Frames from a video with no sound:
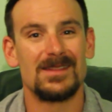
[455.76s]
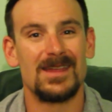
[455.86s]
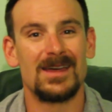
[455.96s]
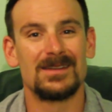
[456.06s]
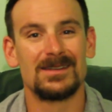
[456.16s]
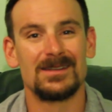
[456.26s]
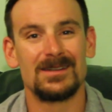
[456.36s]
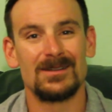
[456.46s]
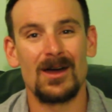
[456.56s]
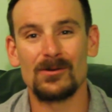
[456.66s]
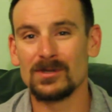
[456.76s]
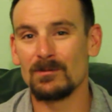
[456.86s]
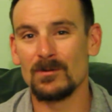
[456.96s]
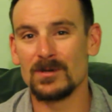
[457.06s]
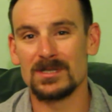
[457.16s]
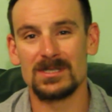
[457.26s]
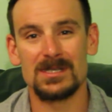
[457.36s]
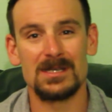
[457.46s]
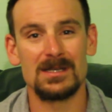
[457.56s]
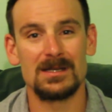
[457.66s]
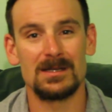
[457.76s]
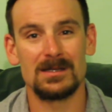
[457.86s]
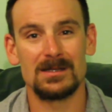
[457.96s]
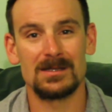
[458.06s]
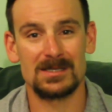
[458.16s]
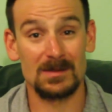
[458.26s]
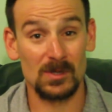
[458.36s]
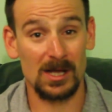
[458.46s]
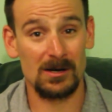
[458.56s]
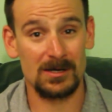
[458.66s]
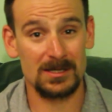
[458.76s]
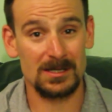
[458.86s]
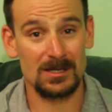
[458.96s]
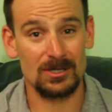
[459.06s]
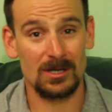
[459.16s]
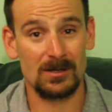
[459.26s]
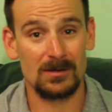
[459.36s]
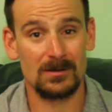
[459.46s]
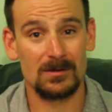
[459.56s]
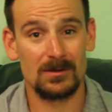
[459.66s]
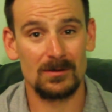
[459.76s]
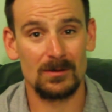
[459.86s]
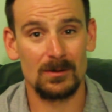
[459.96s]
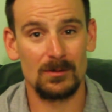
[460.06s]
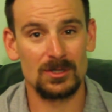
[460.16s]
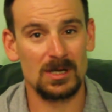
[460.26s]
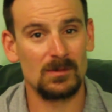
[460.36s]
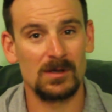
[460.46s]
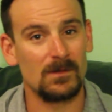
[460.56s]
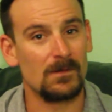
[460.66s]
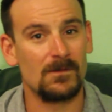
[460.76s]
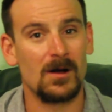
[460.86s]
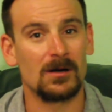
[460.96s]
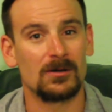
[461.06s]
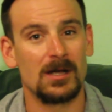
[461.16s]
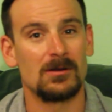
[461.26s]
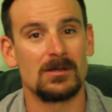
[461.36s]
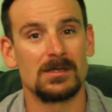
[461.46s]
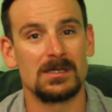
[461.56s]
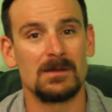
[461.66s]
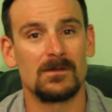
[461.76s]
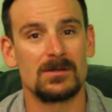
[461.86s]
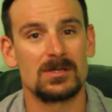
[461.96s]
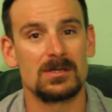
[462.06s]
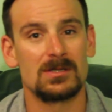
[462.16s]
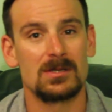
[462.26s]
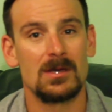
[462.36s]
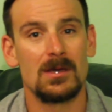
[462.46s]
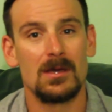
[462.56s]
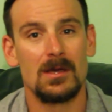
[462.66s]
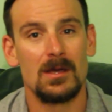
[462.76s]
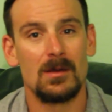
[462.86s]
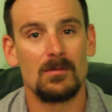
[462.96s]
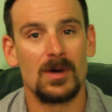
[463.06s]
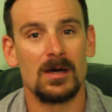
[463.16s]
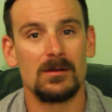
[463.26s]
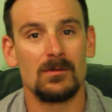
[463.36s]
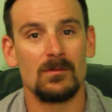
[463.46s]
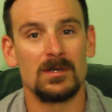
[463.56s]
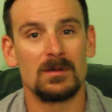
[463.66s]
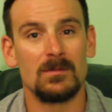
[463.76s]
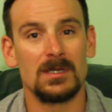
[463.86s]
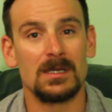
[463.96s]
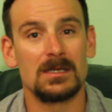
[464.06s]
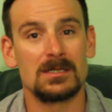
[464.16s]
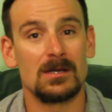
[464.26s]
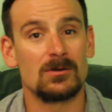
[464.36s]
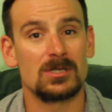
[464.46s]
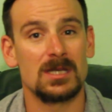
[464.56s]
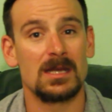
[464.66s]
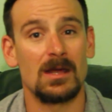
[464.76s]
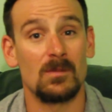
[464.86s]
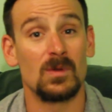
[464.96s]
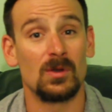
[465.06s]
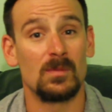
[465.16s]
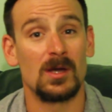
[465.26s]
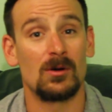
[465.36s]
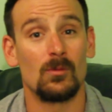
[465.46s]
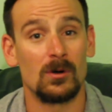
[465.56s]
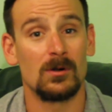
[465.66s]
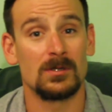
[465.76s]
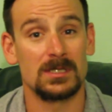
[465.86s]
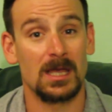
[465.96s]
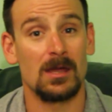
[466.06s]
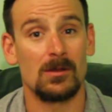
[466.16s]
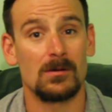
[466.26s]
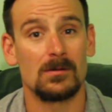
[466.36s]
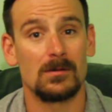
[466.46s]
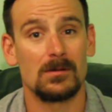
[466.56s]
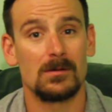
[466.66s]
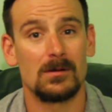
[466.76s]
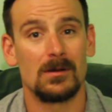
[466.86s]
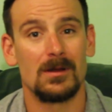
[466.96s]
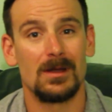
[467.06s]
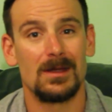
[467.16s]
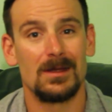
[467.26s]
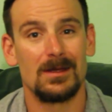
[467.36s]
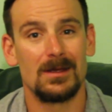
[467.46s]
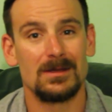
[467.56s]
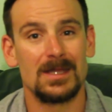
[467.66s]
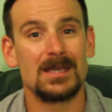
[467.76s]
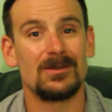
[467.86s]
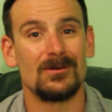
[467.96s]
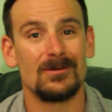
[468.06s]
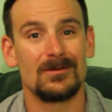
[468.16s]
that not only will we see the similarities in each other, which I believe are far greater than the differences, but we can begin to understand how to build a better world together. Thank you.